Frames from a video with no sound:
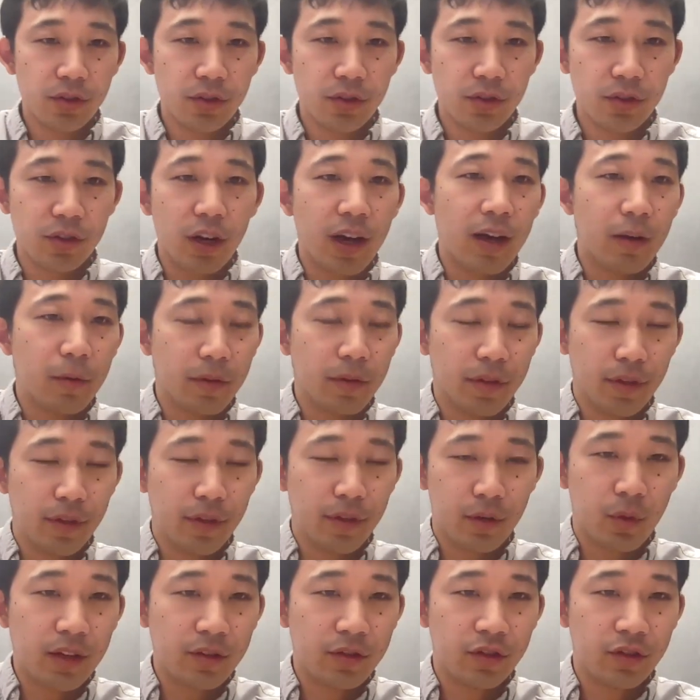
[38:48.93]
you start
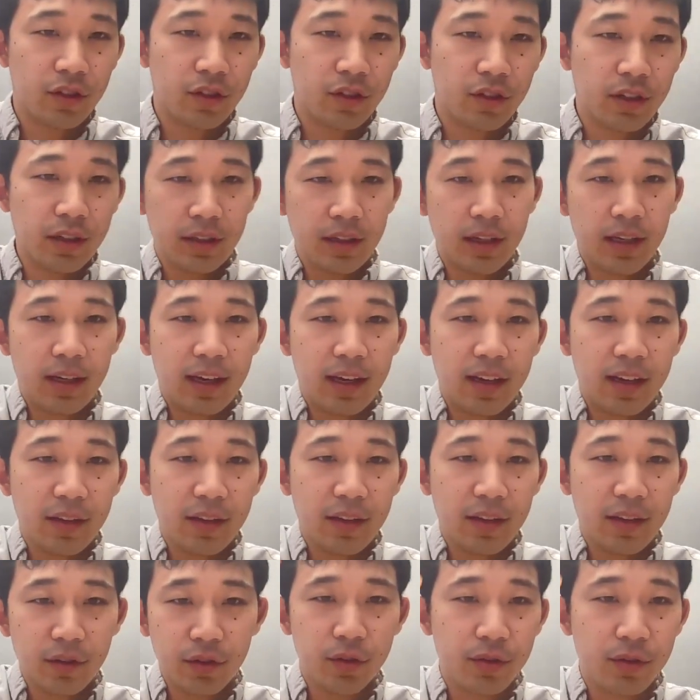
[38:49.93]
out with a question
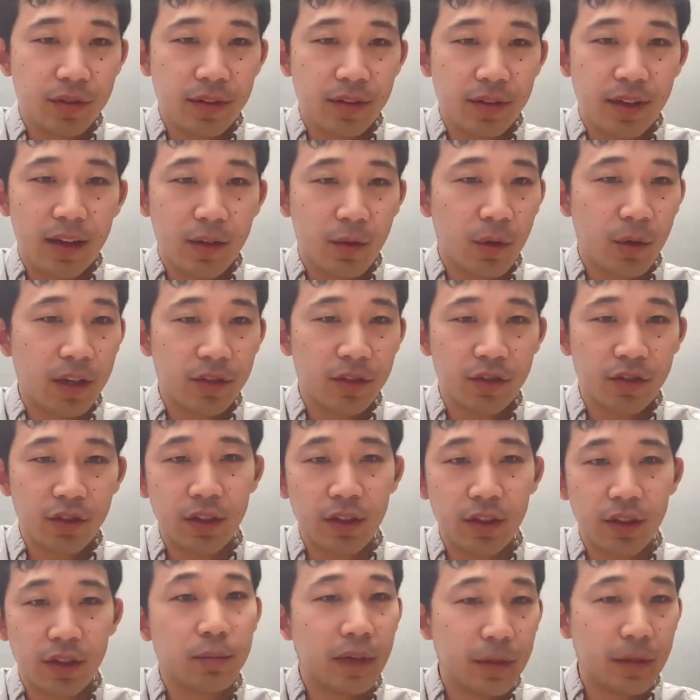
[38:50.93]
and you use that
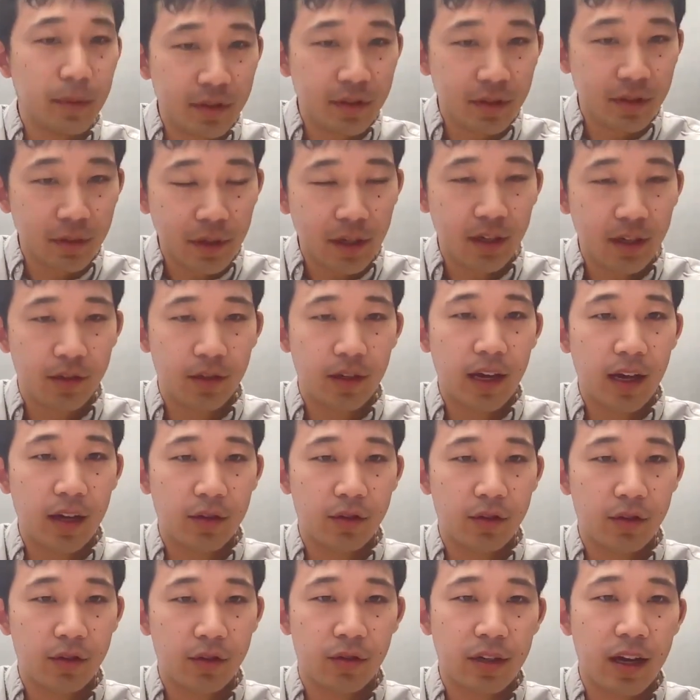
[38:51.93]
question, maybe some
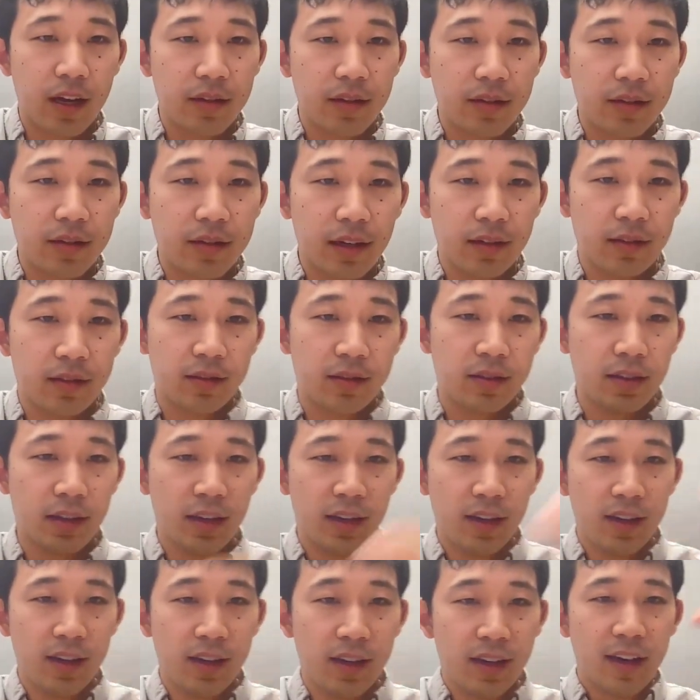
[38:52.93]
extra context,
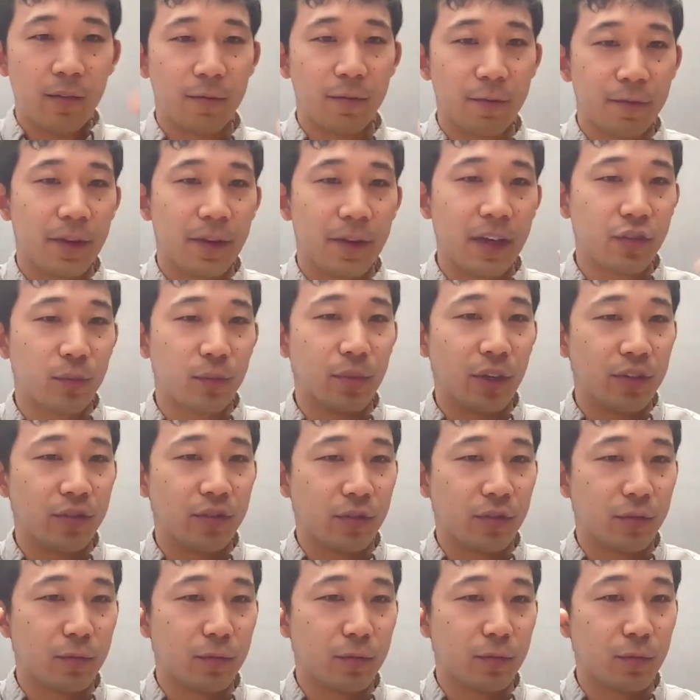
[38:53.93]
and fetch a
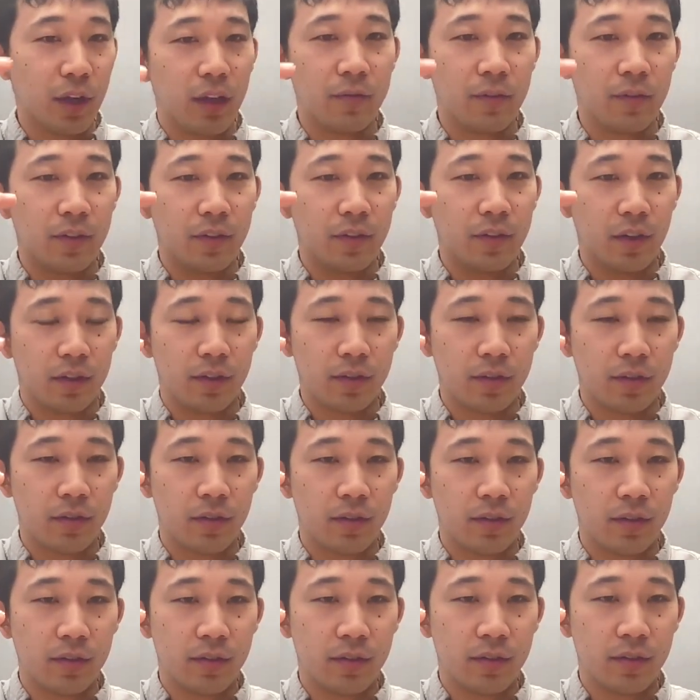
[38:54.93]
bunch of relevant
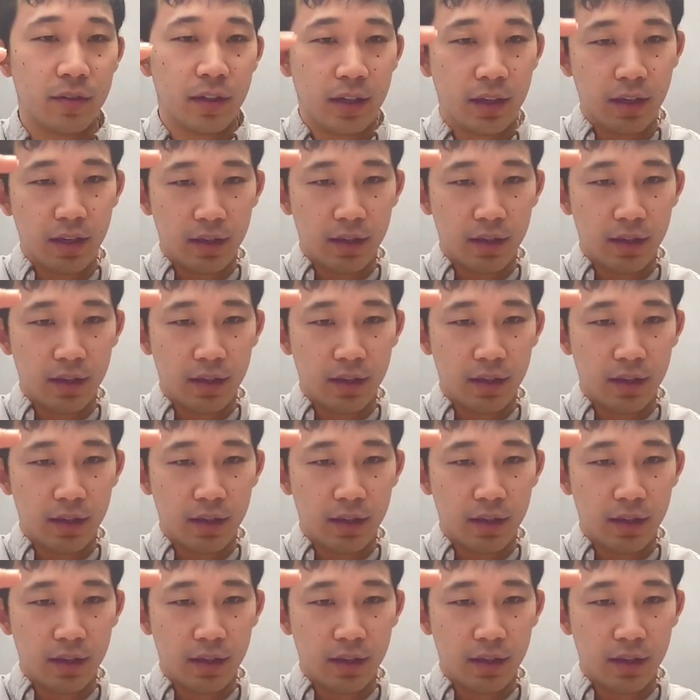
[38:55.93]
articles.